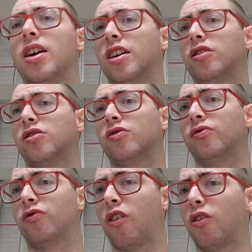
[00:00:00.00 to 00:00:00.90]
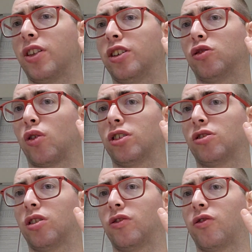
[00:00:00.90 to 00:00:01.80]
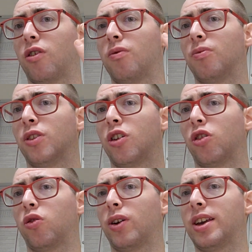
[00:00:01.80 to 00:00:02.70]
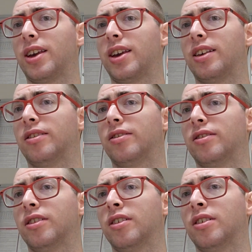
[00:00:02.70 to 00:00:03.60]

is fourth is Toy Story 4. Three is